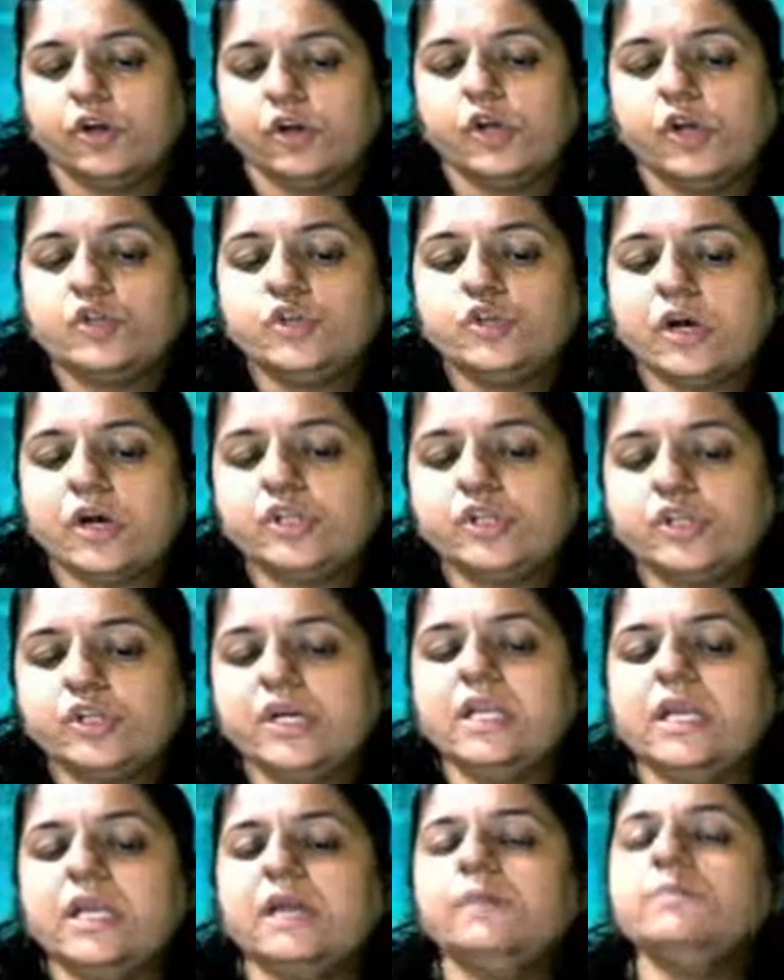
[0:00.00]
So Akshay
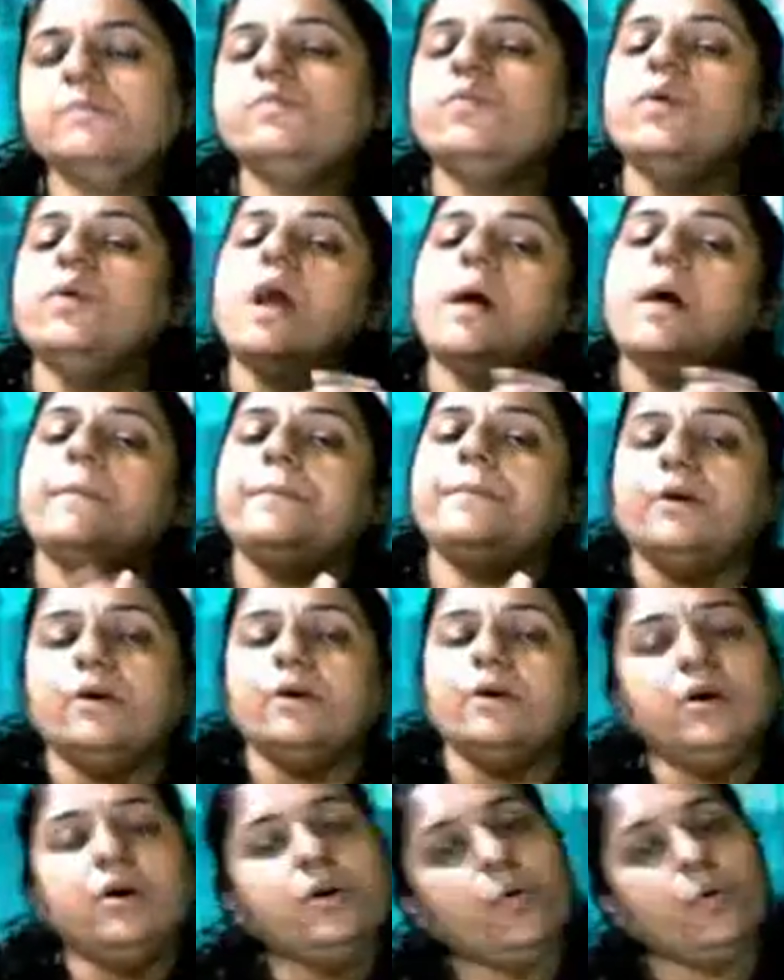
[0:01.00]
name will
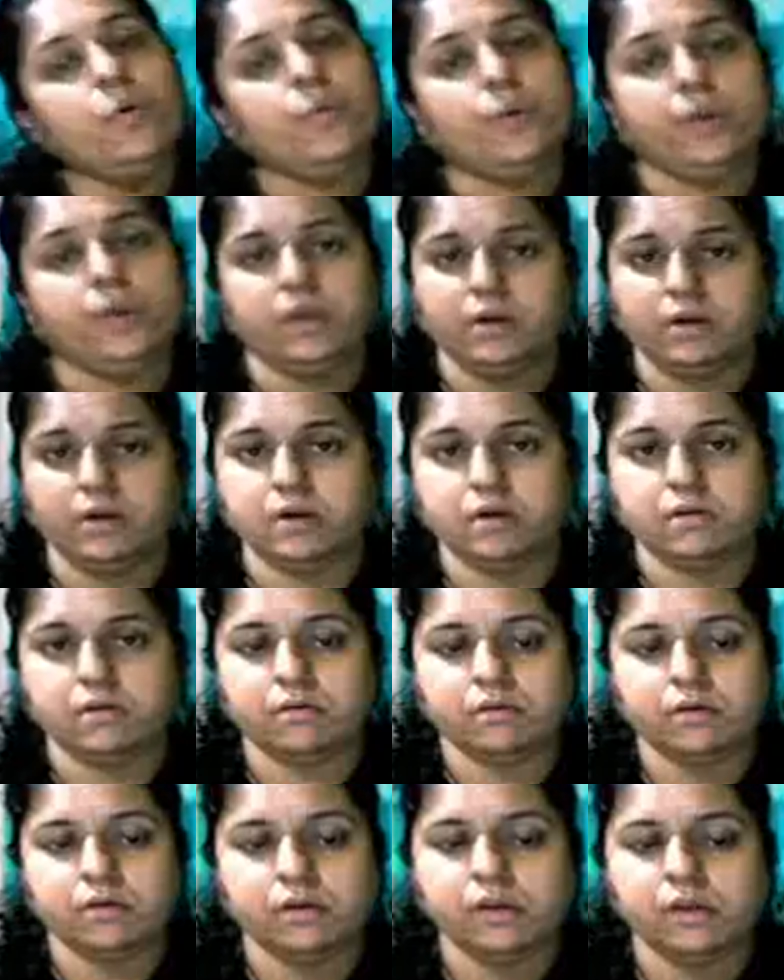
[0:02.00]
appear over here.
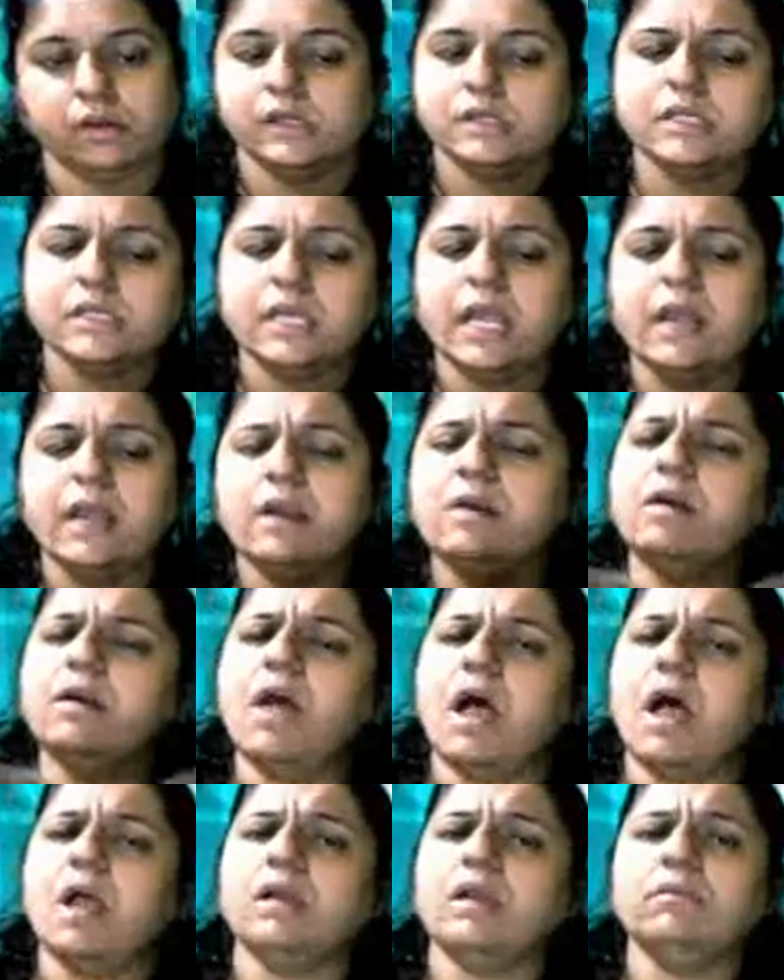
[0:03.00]
Okay, done.